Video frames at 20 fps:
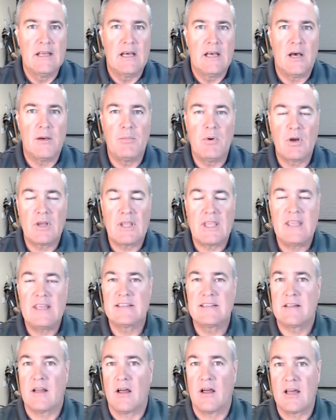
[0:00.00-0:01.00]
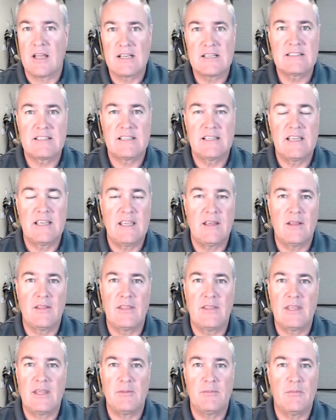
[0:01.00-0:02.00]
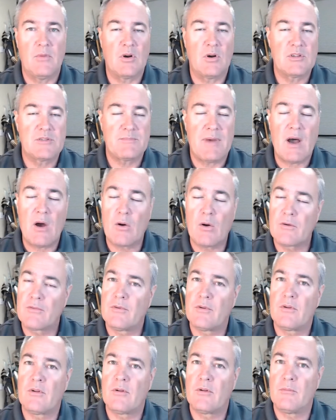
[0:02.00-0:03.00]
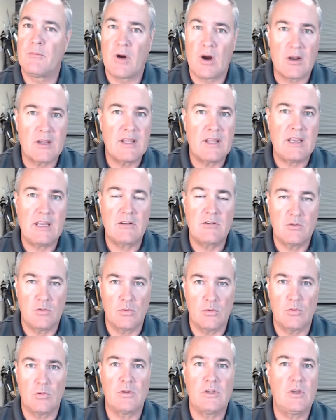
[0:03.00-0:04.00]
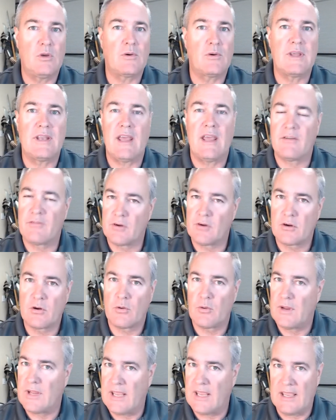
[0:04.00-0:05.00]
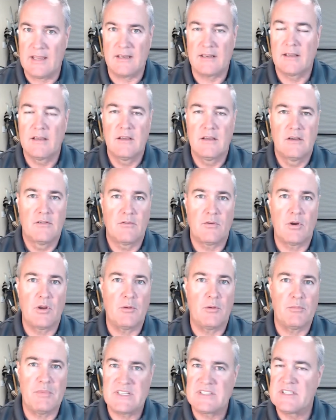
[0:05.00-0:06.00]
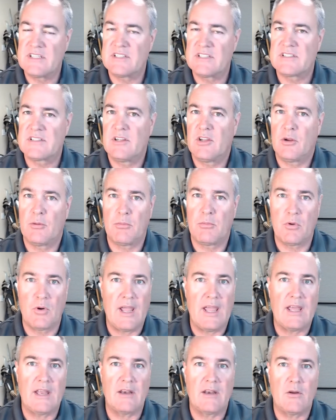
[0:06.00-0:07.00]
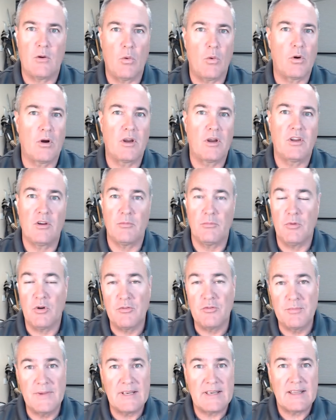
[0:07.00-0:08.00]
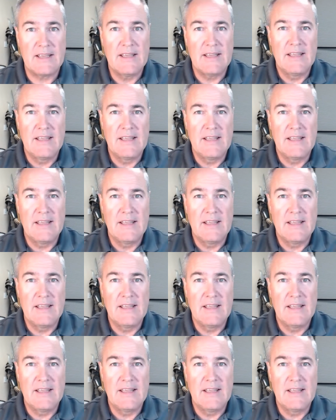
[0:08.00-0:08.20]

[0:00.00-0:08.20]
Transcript: A book is honestly the most powerful marketing tool you can ever create for your business, your brand, or your movement.